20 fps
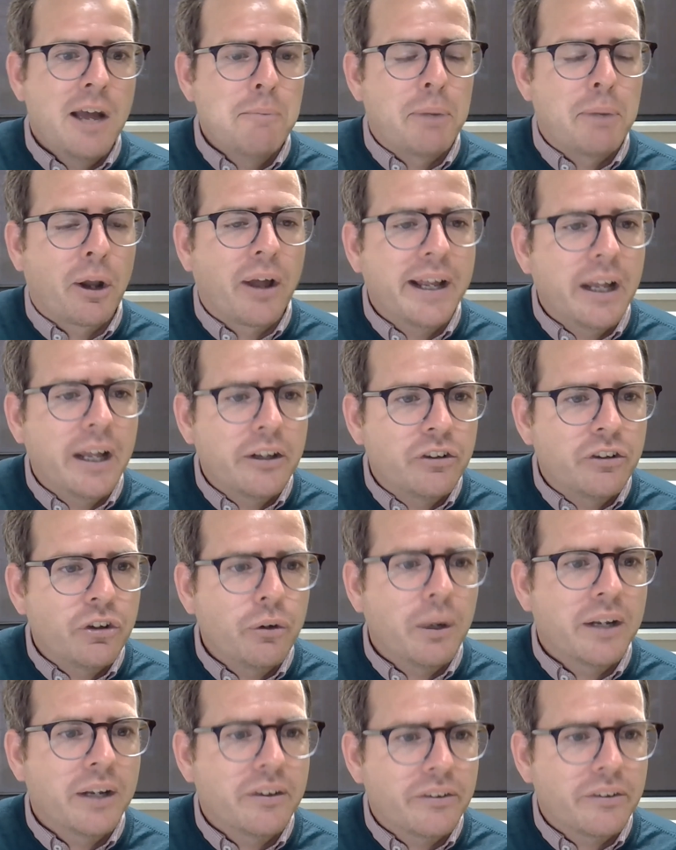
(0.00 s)
But I
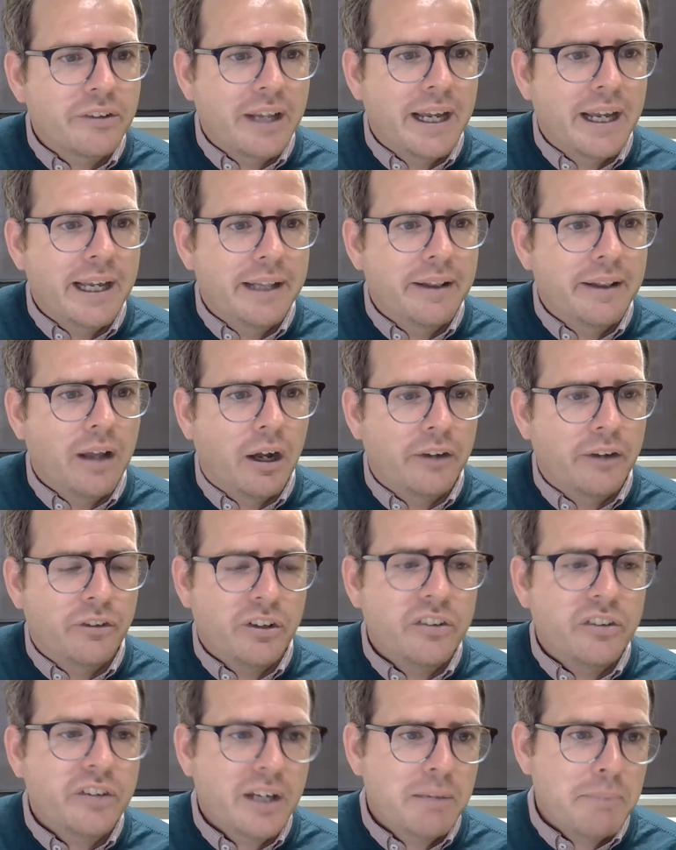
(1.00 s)
do understand, I
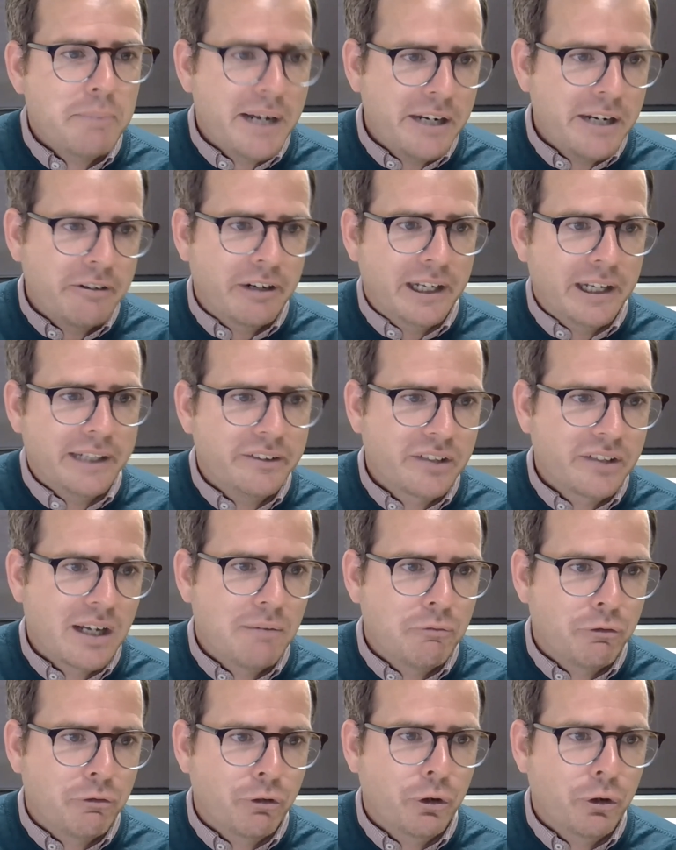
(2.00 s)
did see a media release
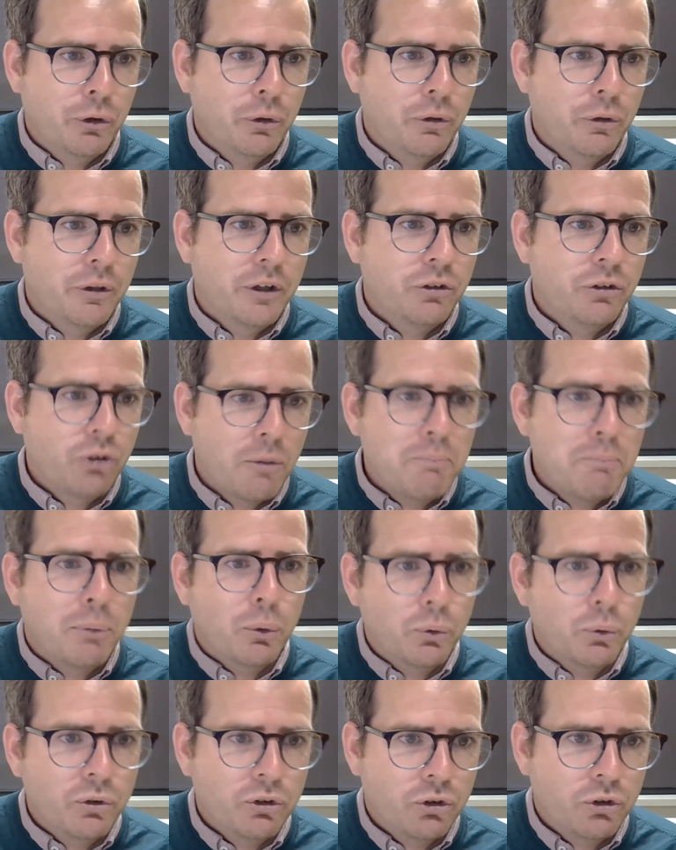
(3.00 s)
come through that John
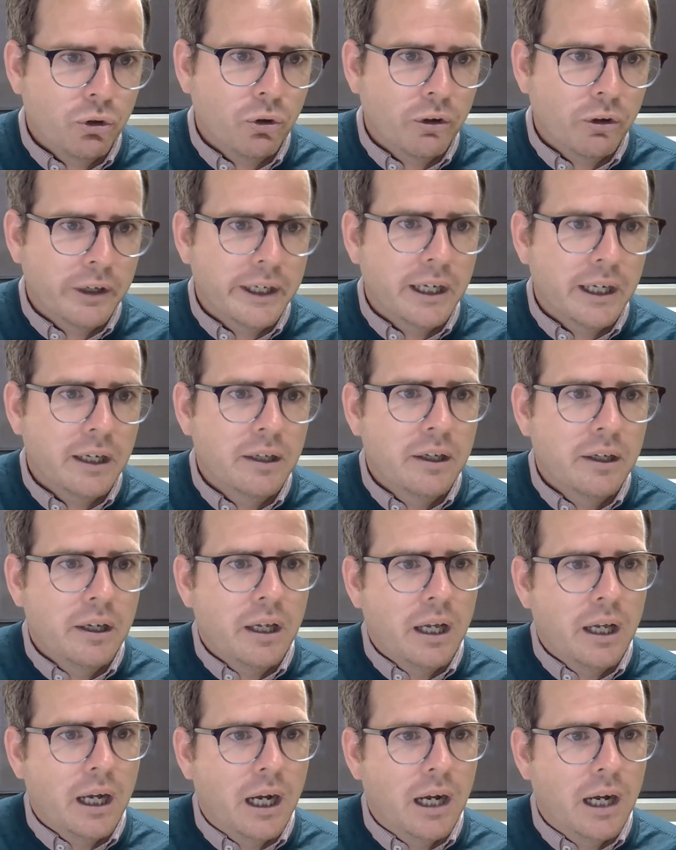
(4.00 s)
Paul DeJoria,
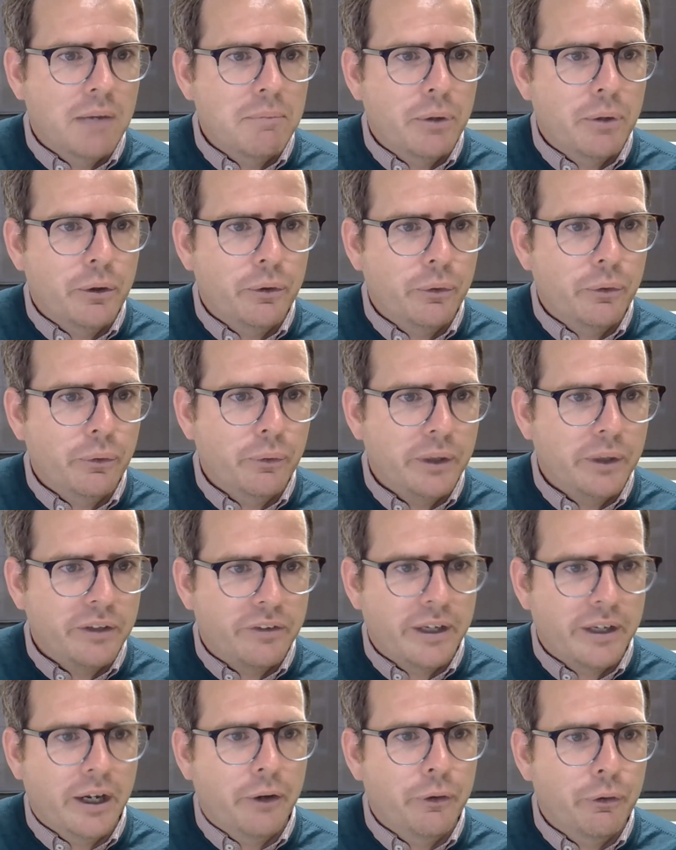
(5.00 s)
um, who
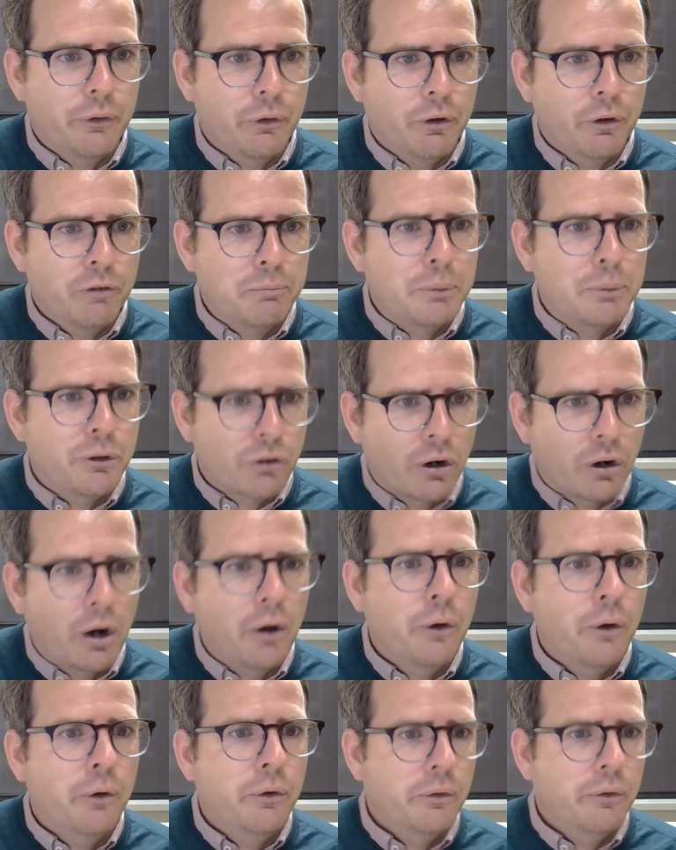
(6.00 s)
is the owner of
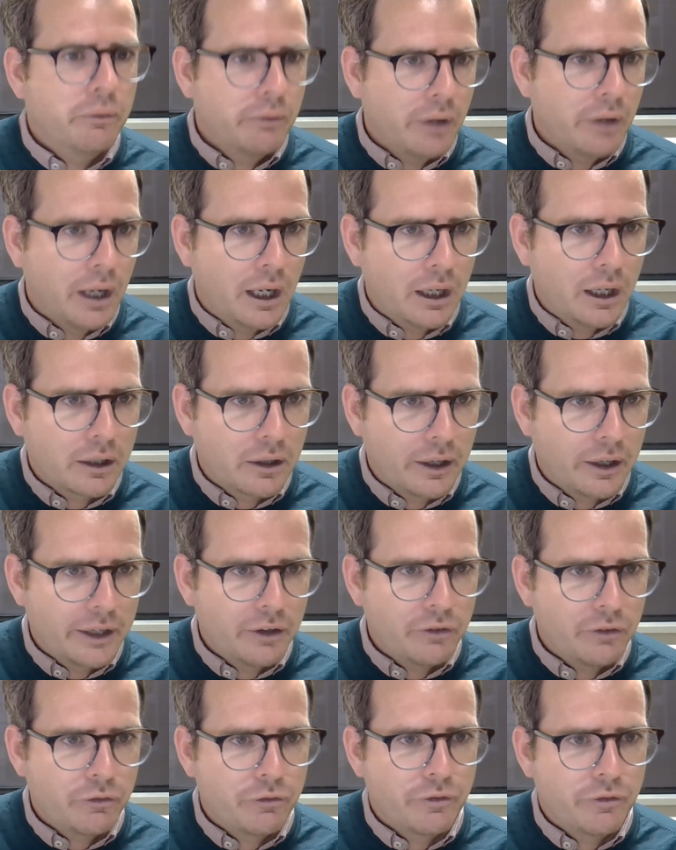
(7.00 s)
Patron, uh, kind
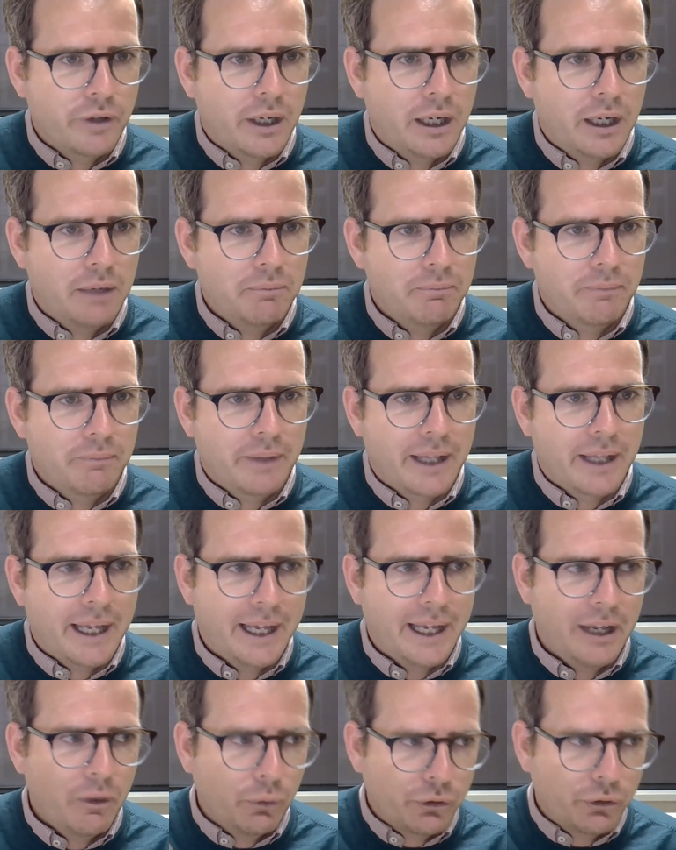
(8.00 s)
of um,
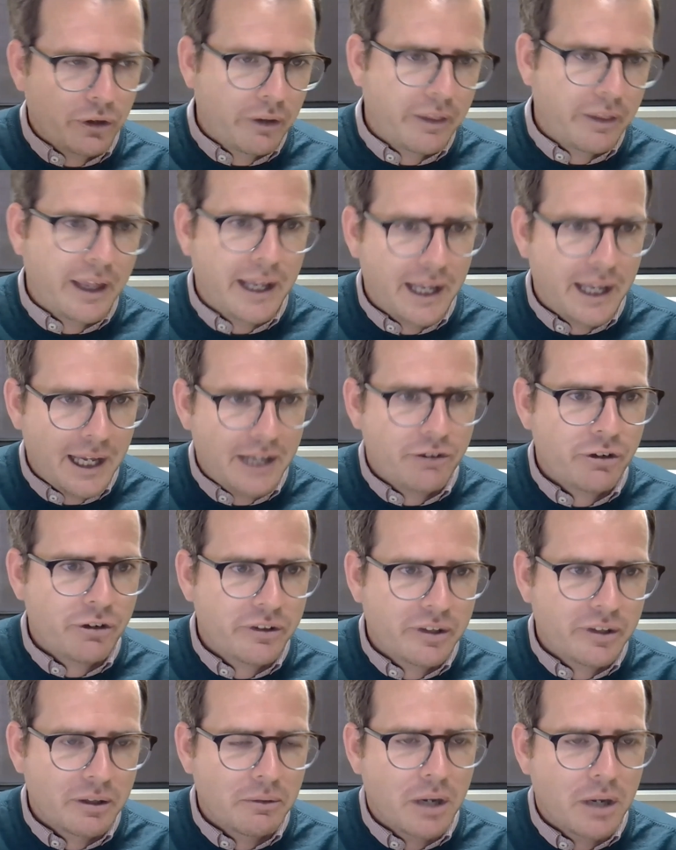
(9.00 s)
also their
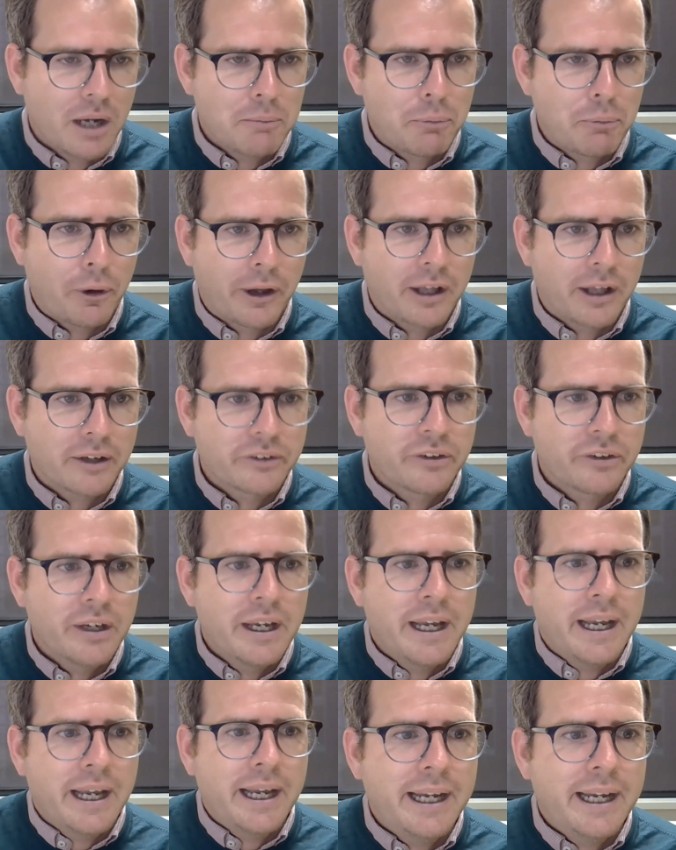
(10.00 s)
hairdressing uh, products,
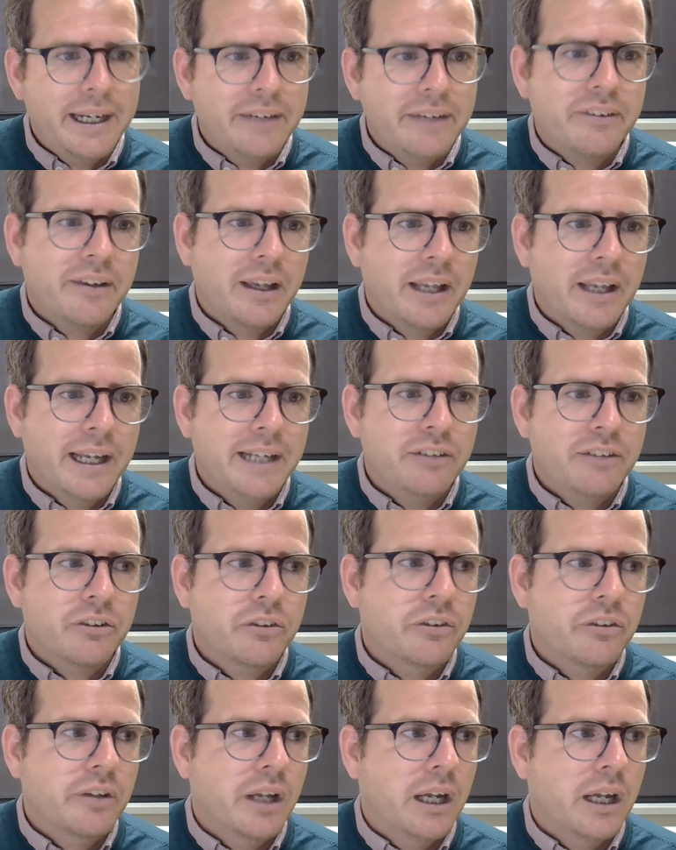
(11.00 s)
he's, he
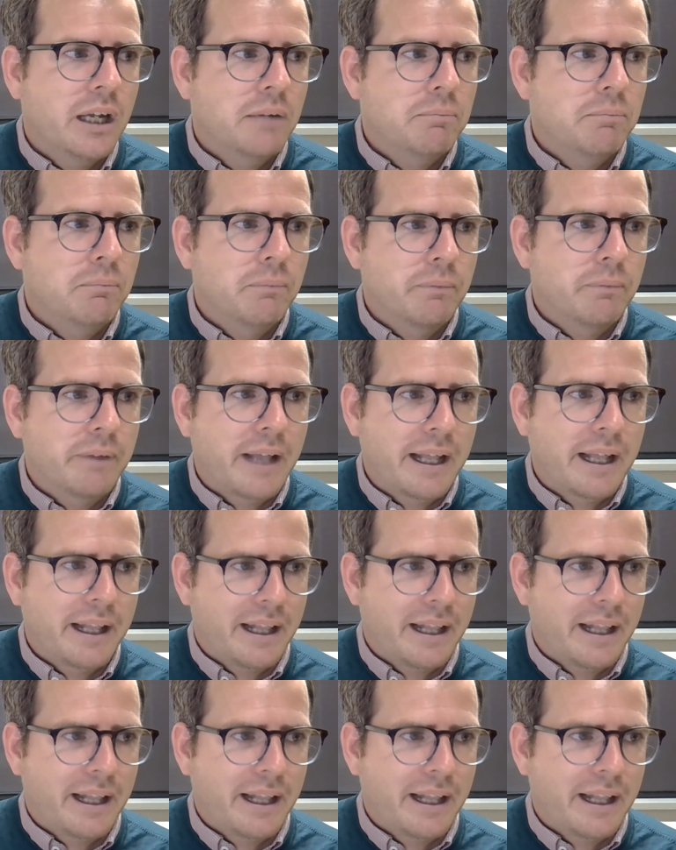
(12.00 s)
just um,